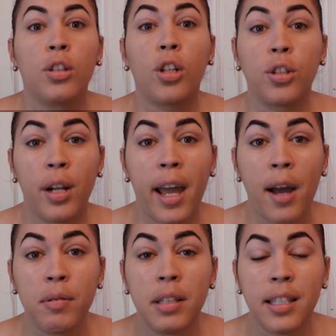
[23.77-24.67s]
So today
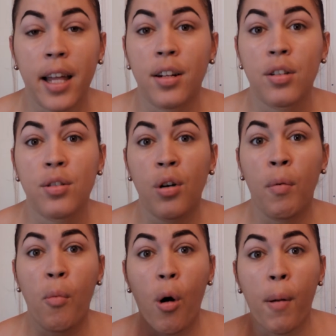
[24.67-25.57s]
I've decided to do a
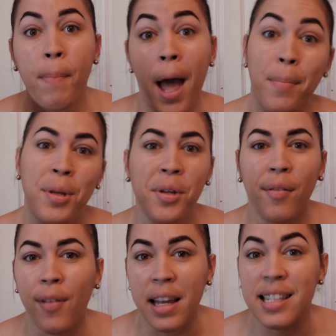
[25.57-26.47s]
more bam in your
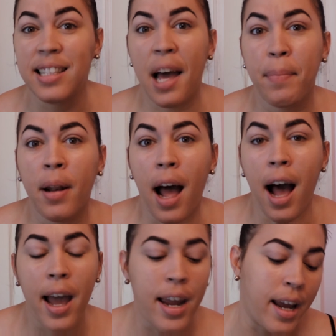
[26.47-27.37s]
face type of
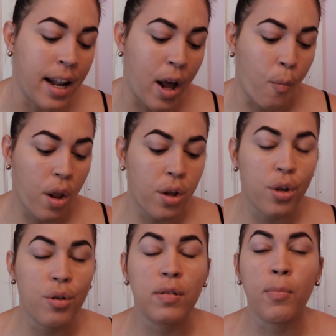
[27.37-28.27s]
eye, and I want to
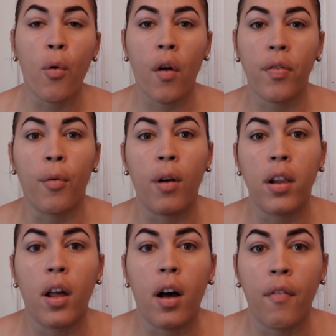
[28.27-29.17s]
use more
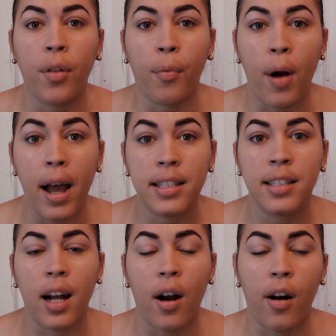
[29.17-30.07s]
of the
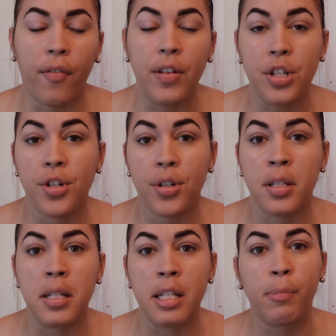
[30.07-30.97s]
reds that are featured
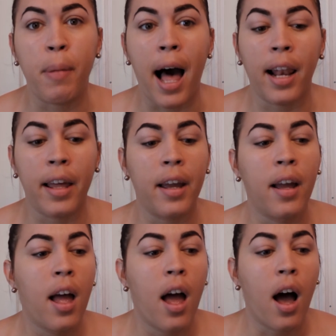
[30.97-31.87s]
in this palette.